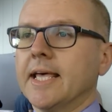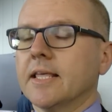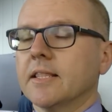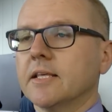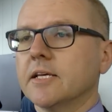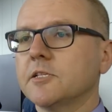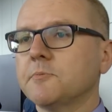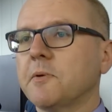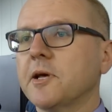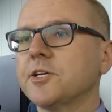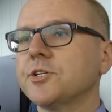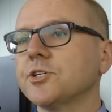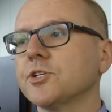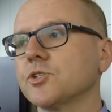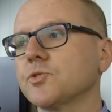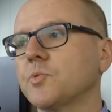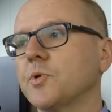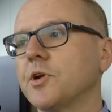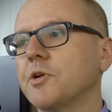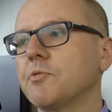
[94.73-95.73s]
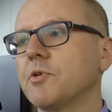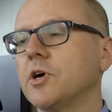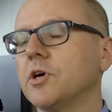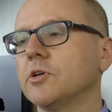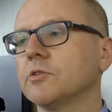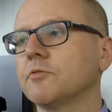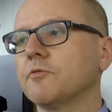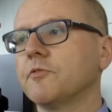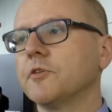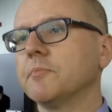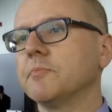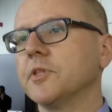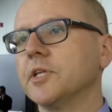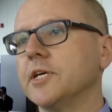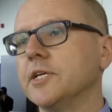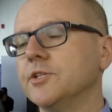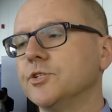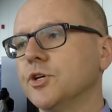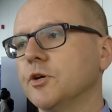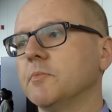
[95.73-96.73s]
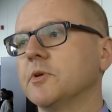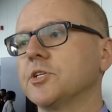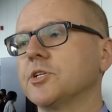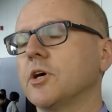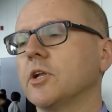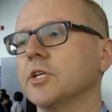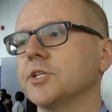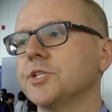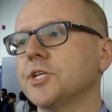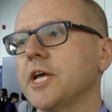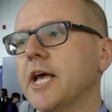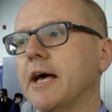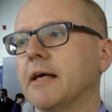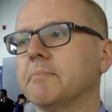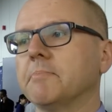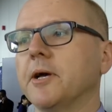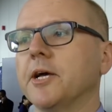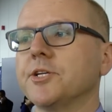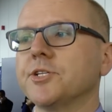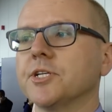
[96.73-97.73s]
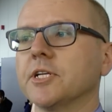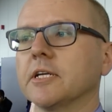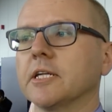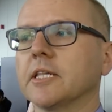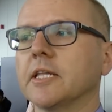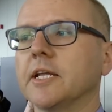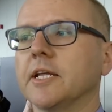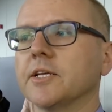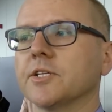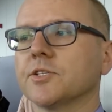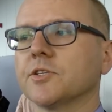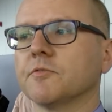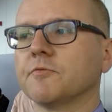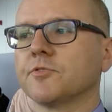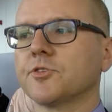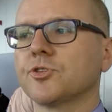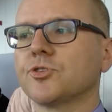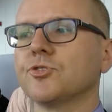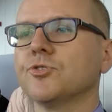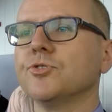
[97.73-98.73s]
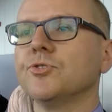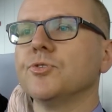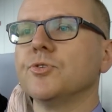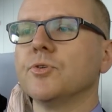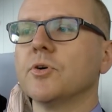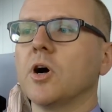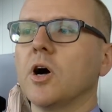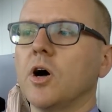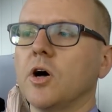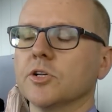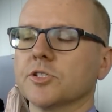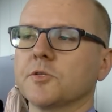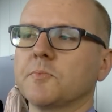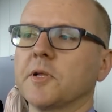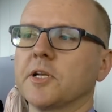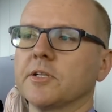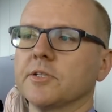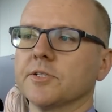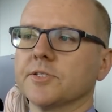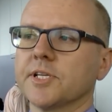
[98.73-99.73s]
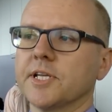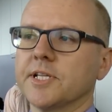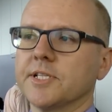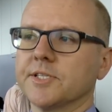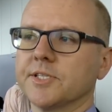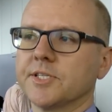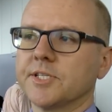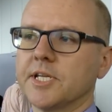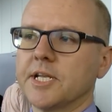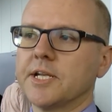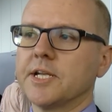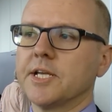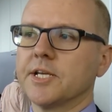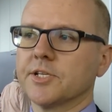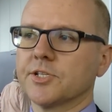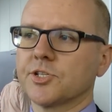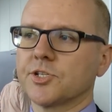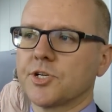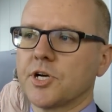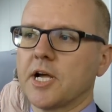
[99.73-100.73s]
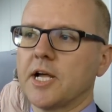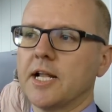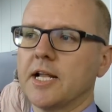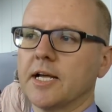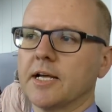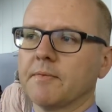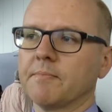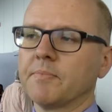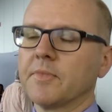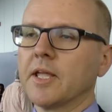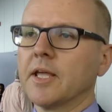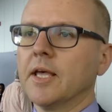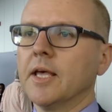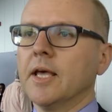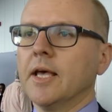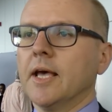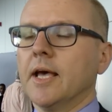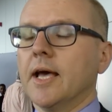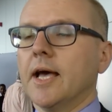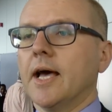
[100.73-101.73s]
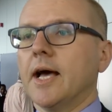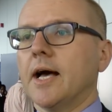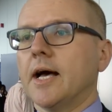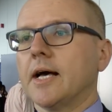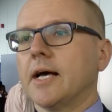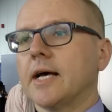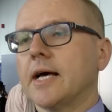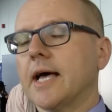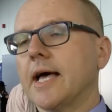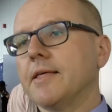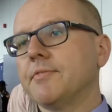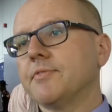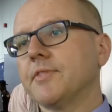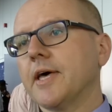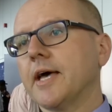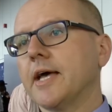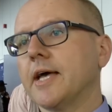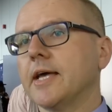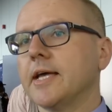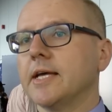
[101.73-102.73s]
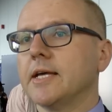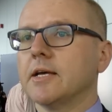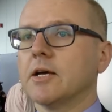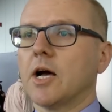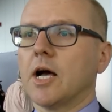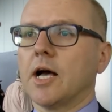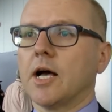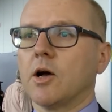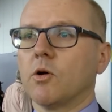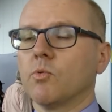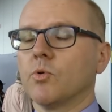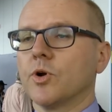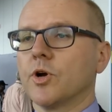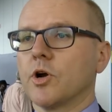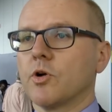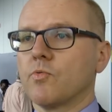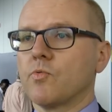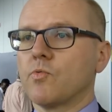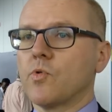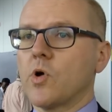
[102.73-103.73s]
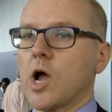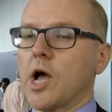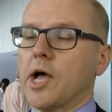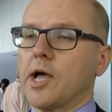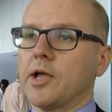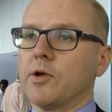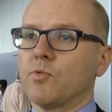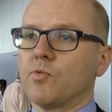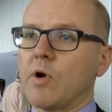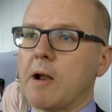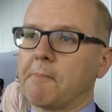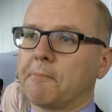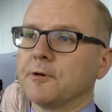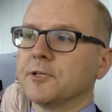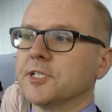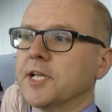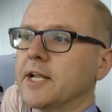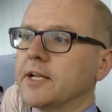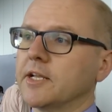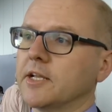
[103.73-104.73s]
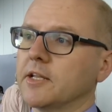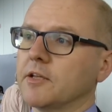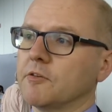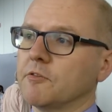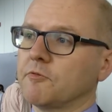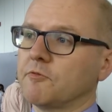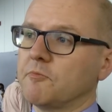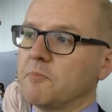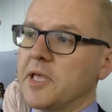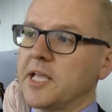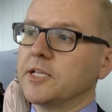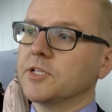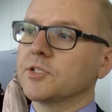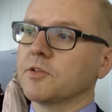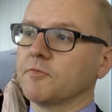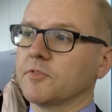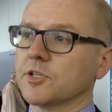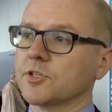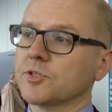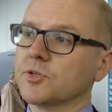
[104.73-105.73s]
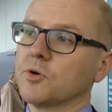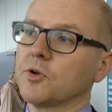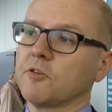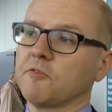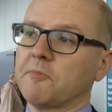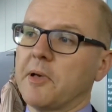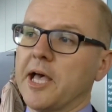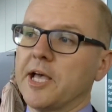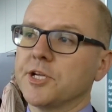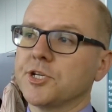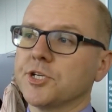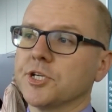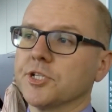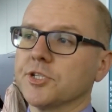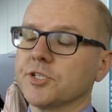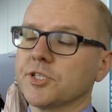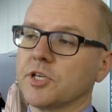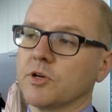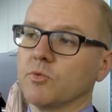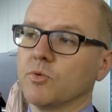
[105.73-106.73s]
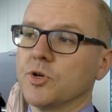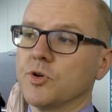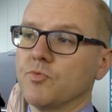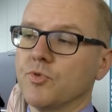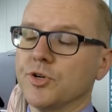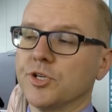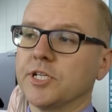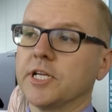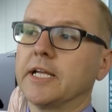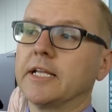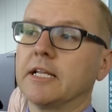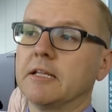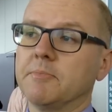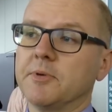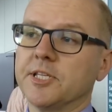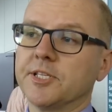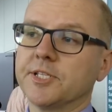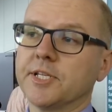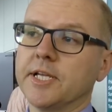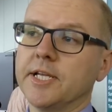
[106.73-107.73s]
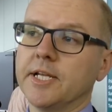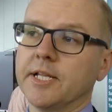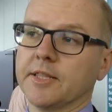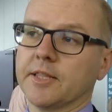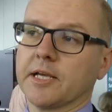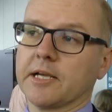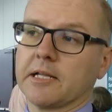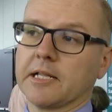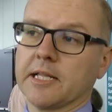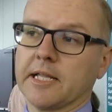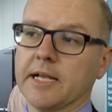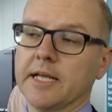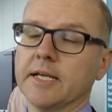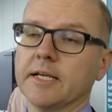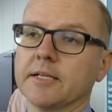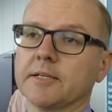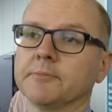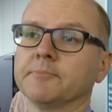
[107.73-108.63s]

These patients were enrolled from the dermatology outpatient clinics of two hospitals in Sydney, Australia. And they were a representative mix of the sort of patients that would routinely be seen in the clinic,